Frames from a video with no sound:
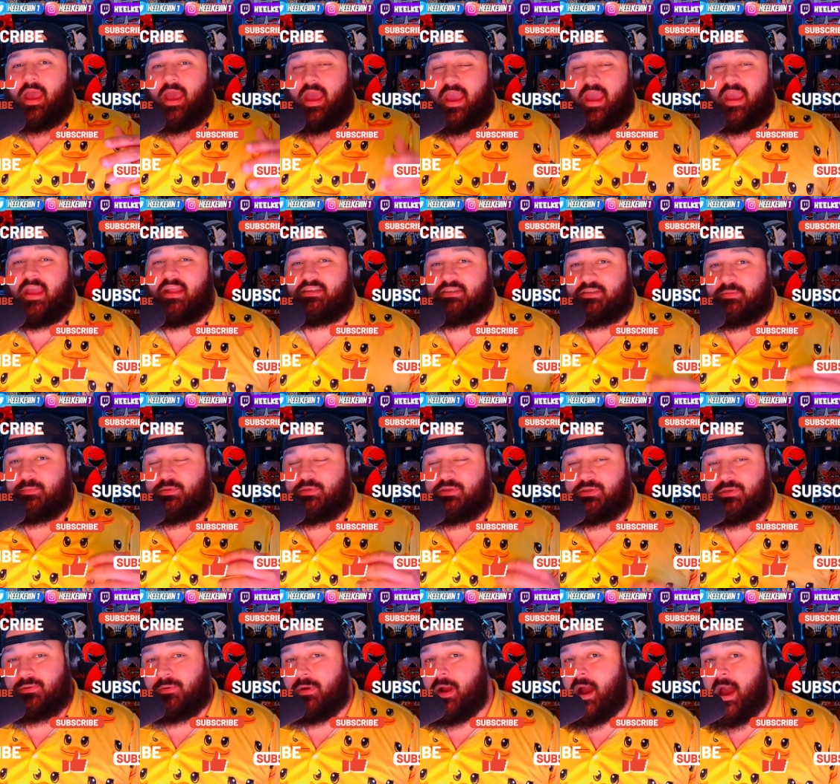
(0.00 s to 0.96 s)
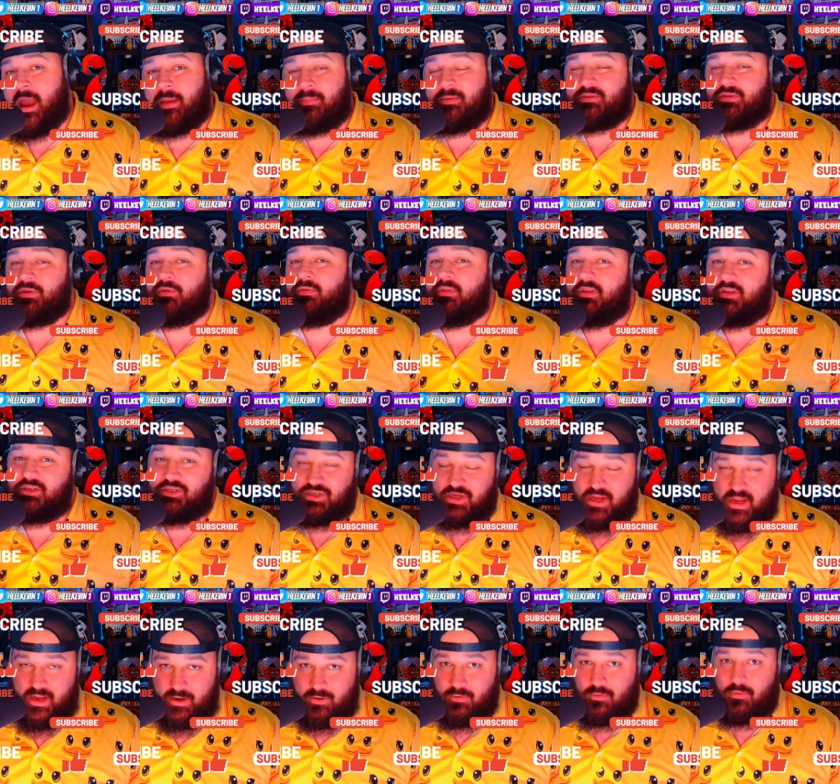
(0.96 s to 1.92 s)
and subscribe to the
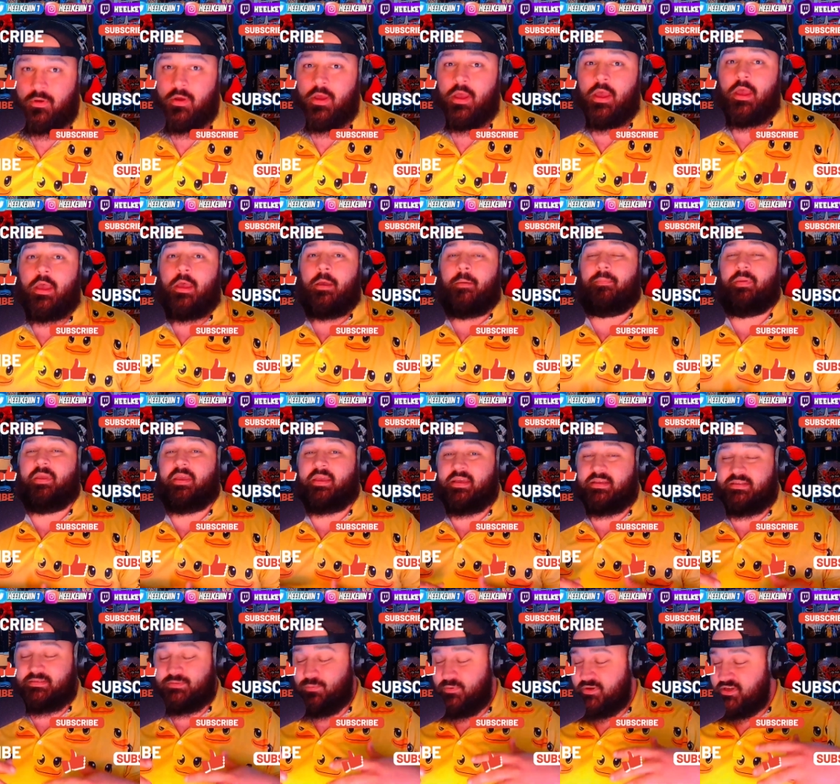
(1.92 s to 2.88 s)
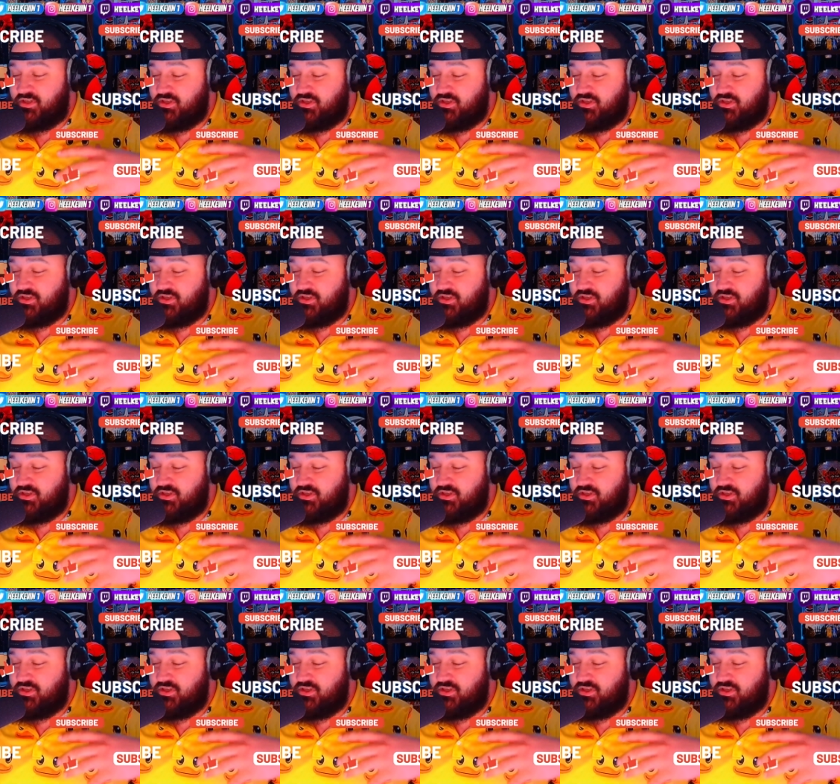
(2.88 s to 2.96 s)
channel because we